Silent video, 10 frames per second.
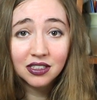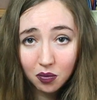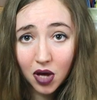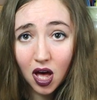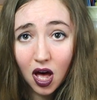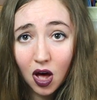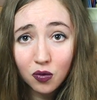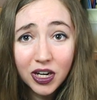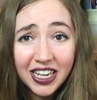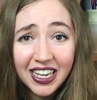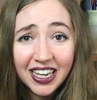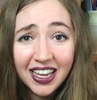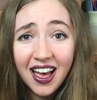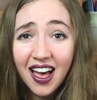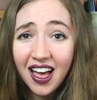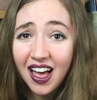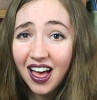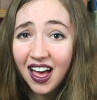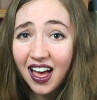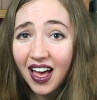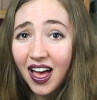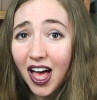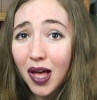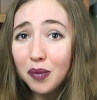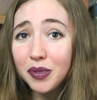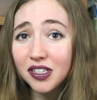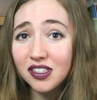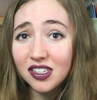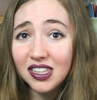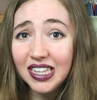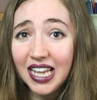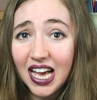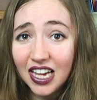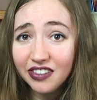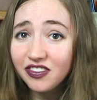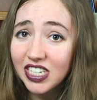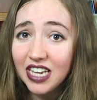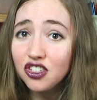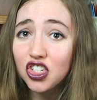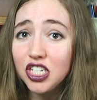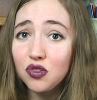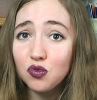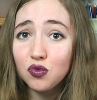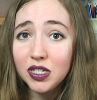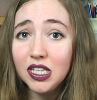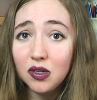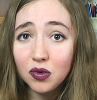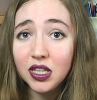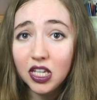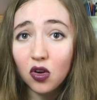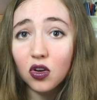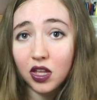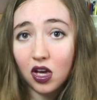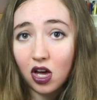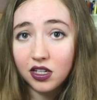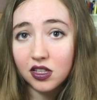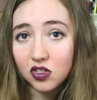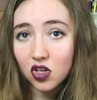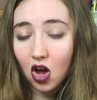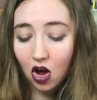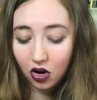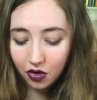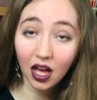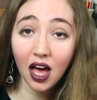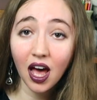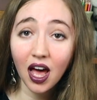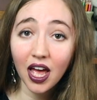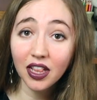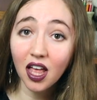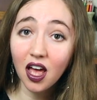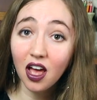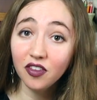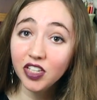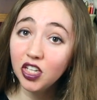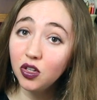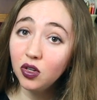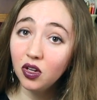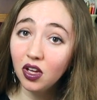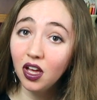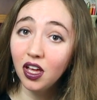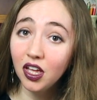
Maria builds a lot of tension really, really early on in the song. I love you,